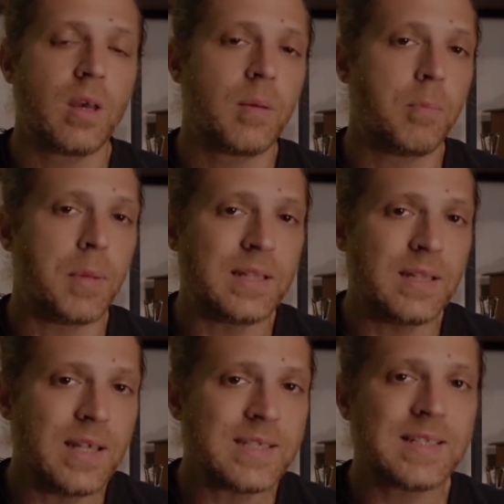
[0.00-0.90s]

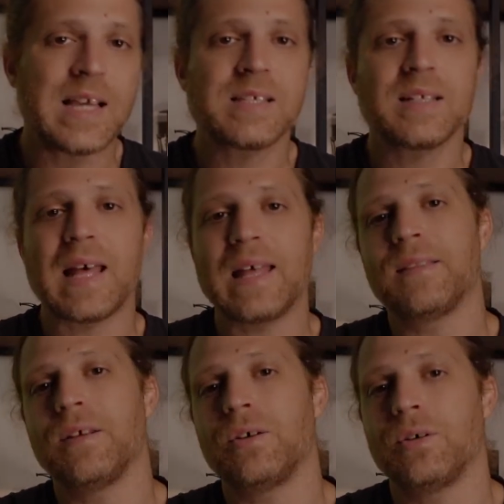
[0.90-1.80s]
But this doesn't
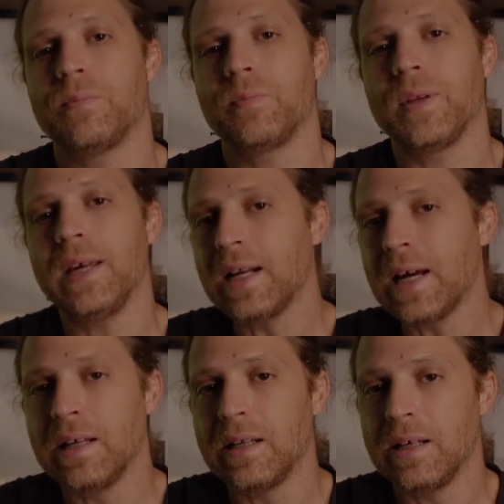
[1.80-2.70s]
end there.
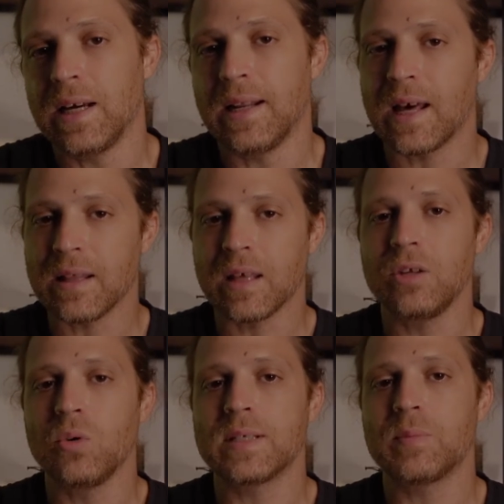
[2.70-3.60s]
Eli Lilly, another
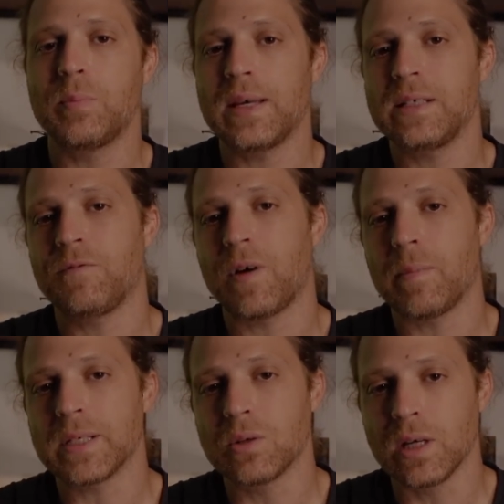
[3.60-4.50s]
US-based
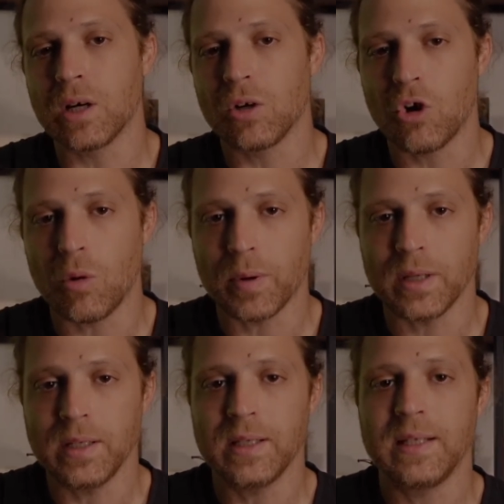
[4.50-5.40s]
pharmaceutical
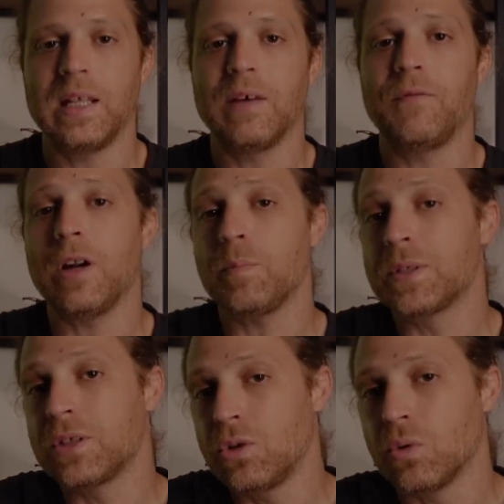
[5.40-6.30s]
company,
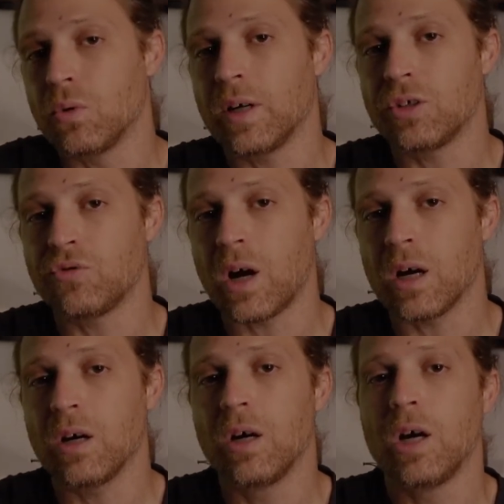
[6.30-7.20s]
develops too a
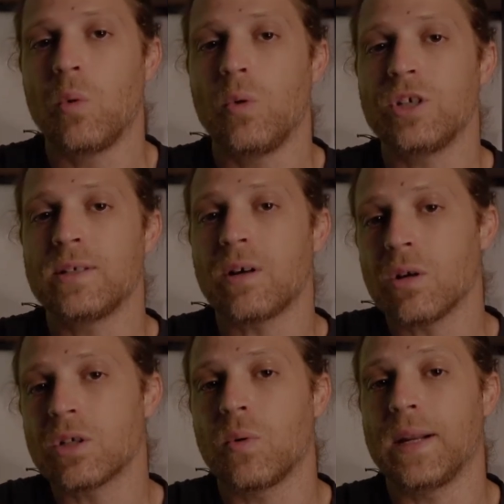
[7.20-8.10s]
drug which is
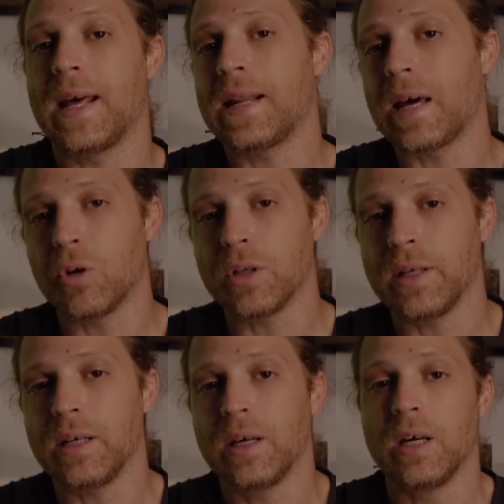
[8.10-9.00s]
also an
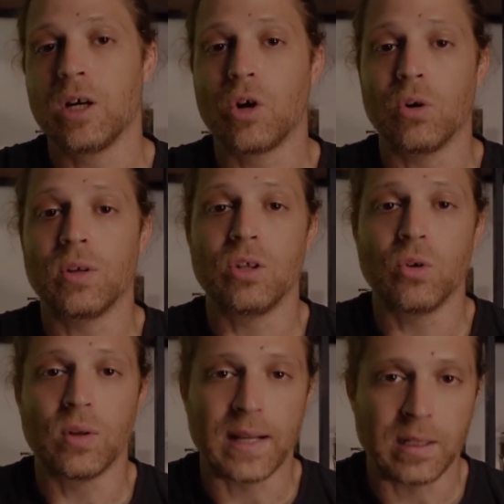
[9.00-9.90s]
antibody called
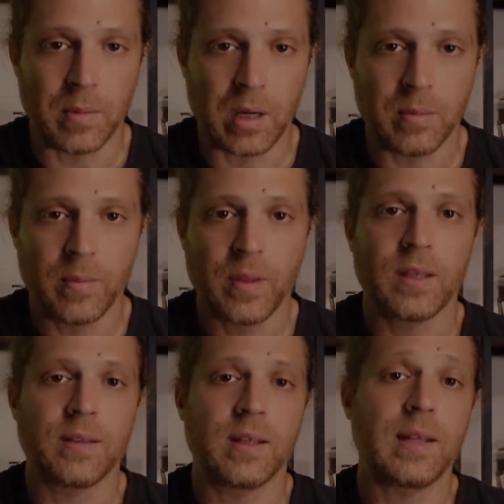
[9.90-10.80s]
donanemab
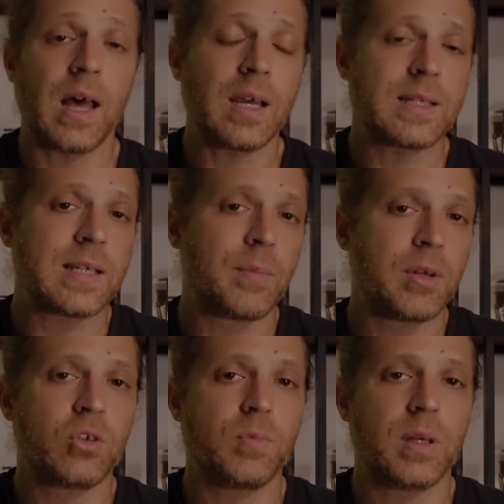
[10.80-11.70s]
that targets
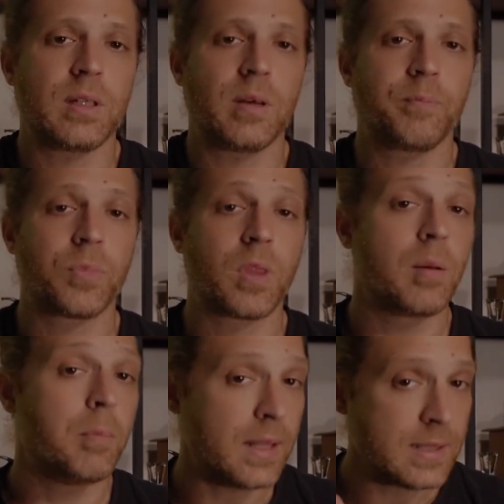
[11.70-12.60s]
amyloid-beta.
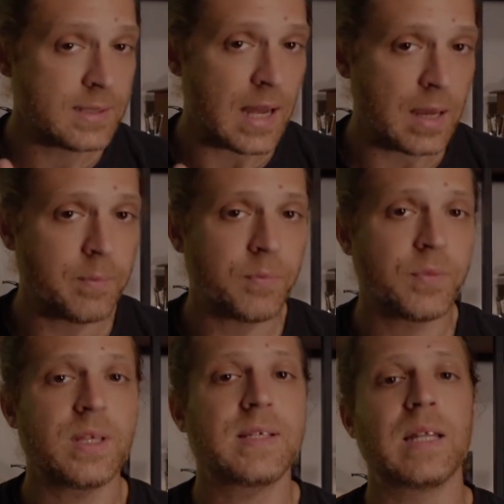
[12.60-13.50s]
But this time,
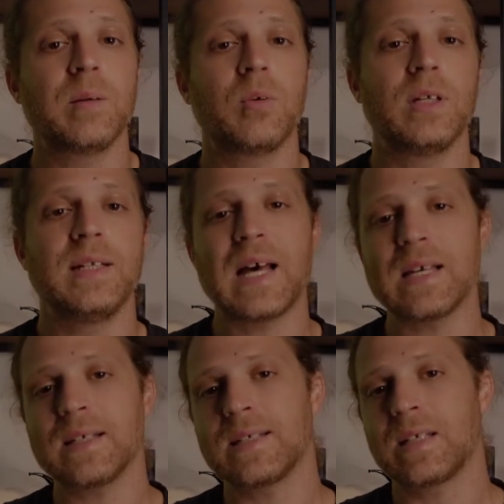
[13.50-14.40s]
this antibody
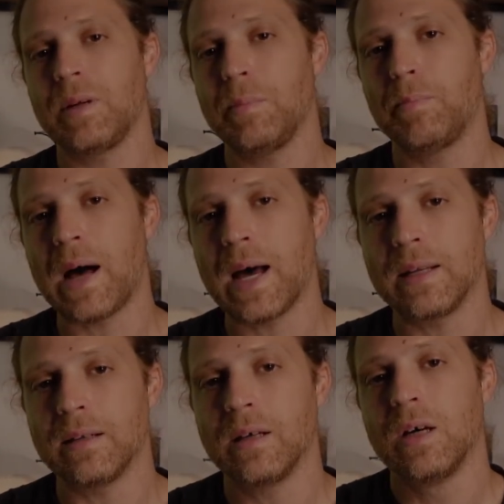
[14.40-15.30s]
doesn't simply
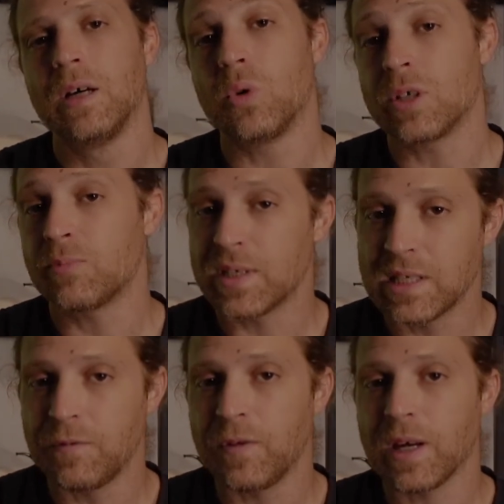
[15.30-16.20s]
bind to a
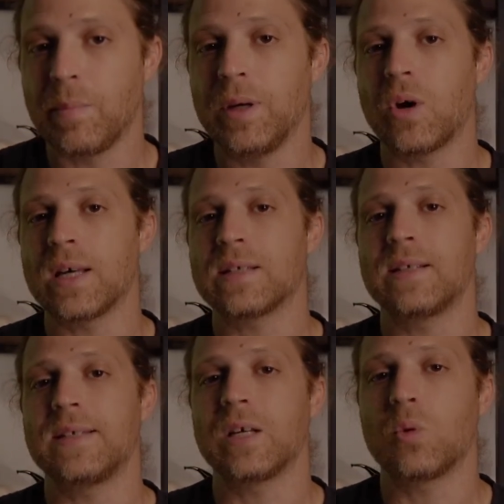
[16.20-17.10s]
specific amino
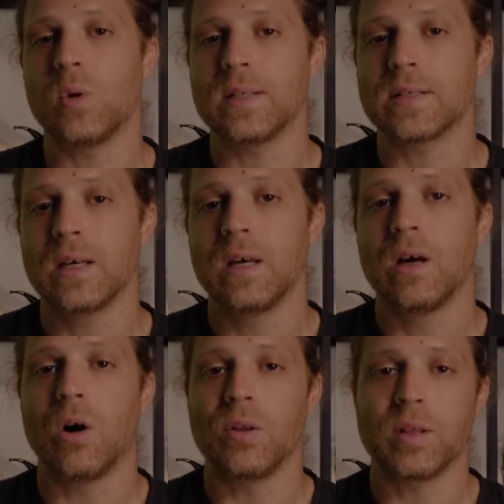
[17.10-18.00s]
acid sequence
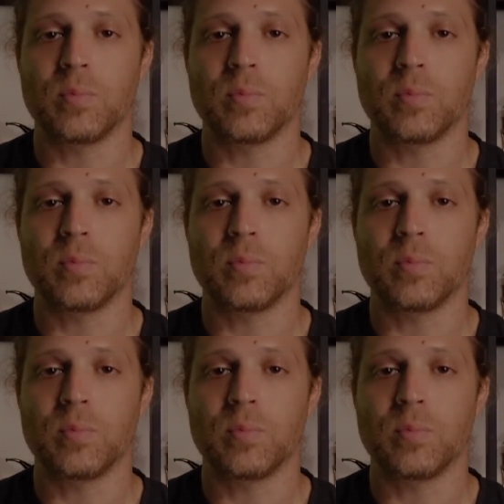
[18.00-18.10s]
on the